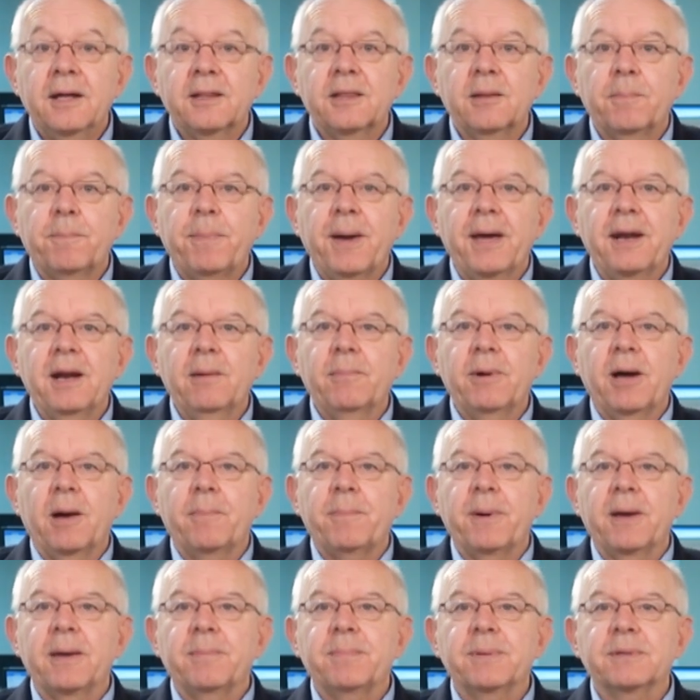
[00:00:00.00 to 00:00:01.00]
The Panama
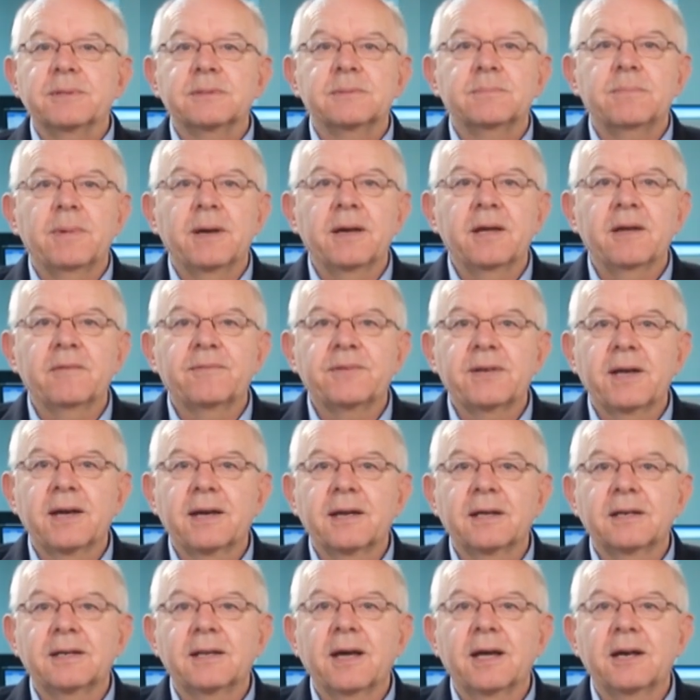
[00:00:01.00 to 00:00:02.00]
Papers may have
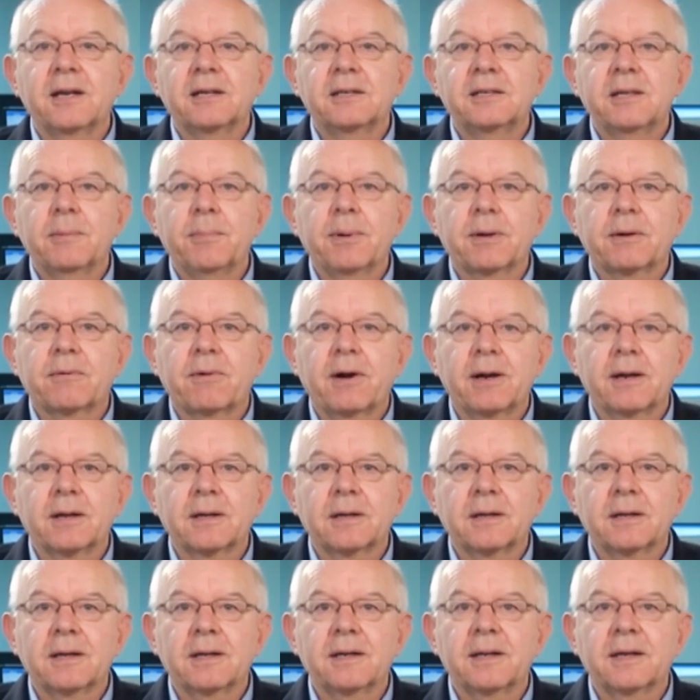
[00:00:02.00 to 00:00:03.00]
taken down a
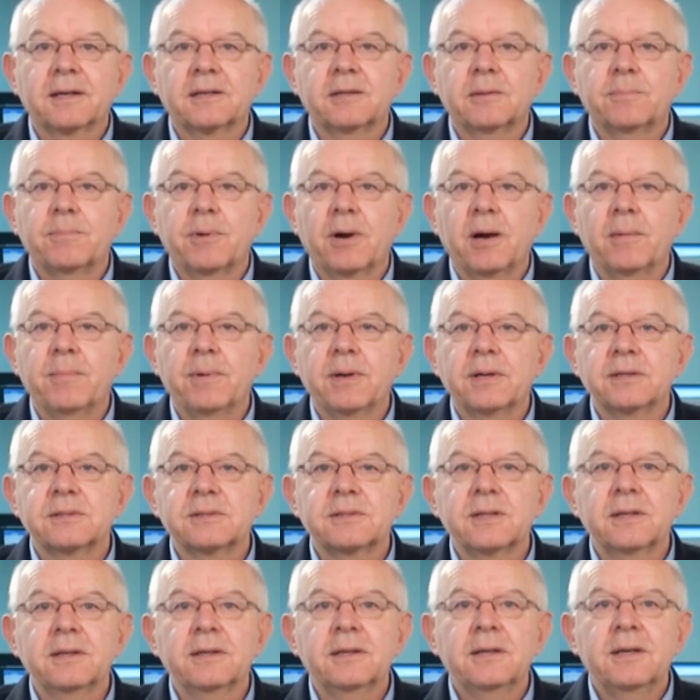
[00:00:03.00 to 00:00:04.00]
democratically elected prime
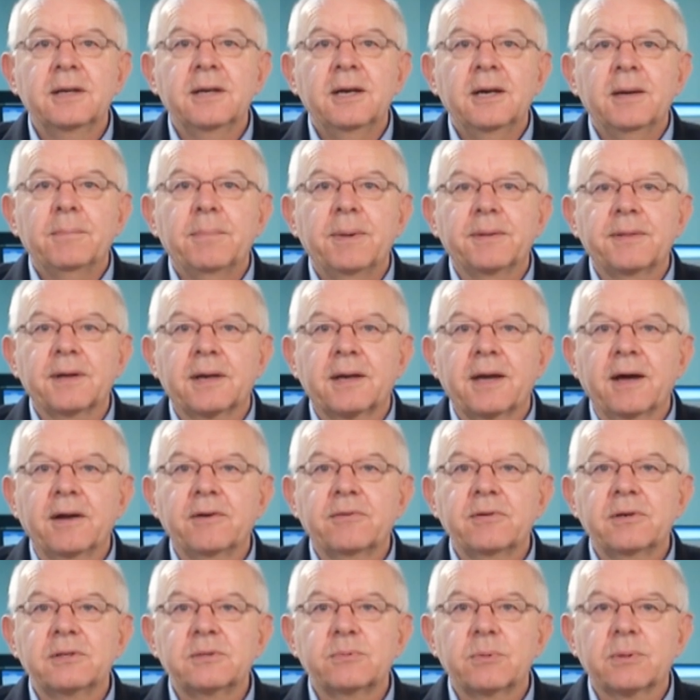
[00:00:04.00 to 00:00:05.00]
minister, but the
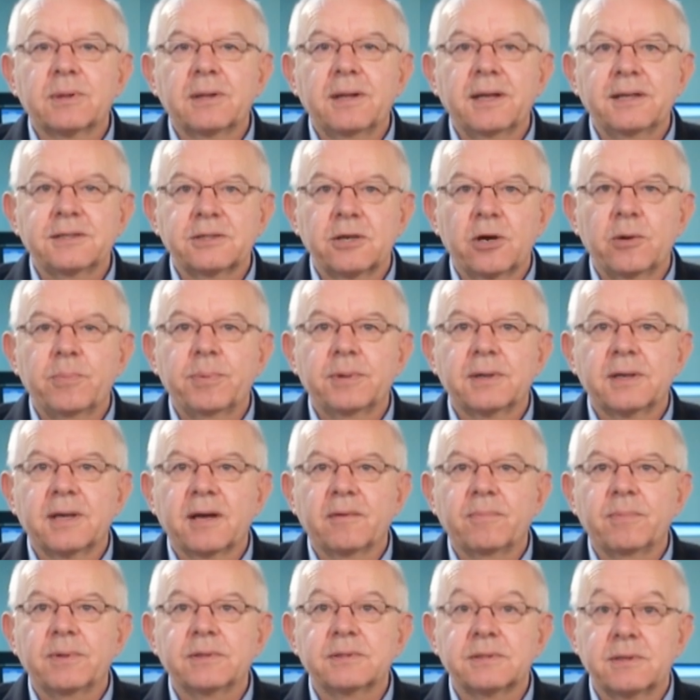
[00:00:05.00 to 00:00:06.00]
countries with less open
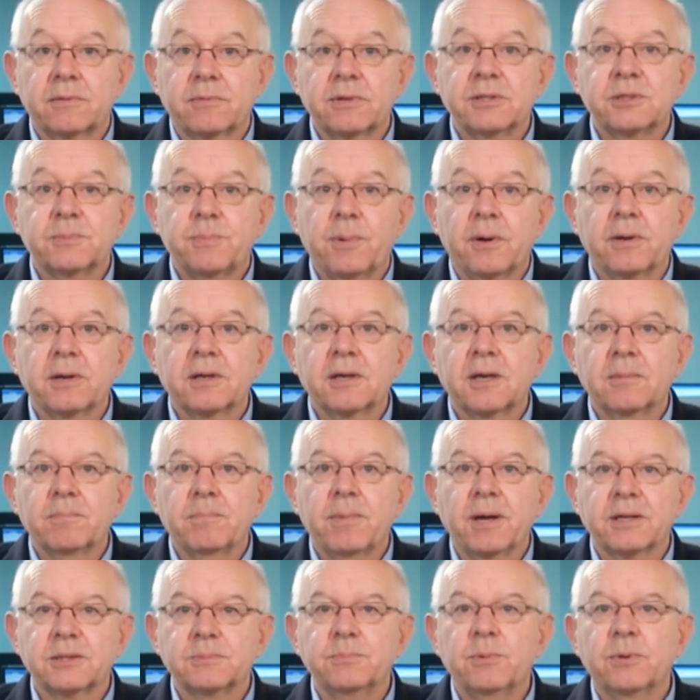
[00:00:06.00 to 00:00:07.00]
governments are responding
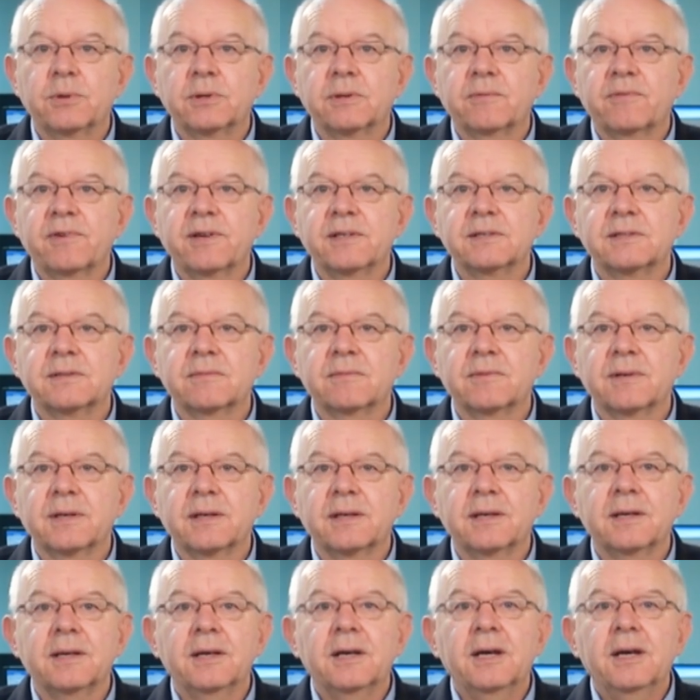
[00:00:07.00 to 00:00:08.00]
much more
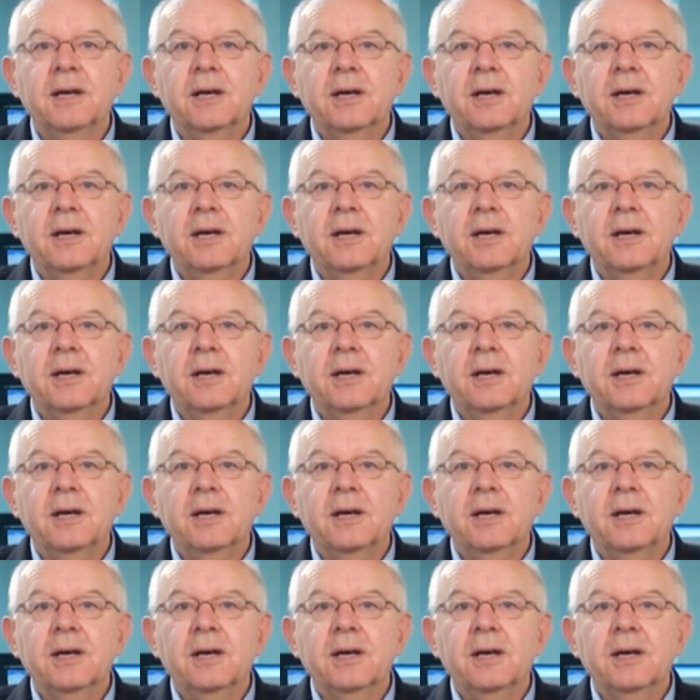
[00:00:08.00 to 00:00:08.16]
defensively.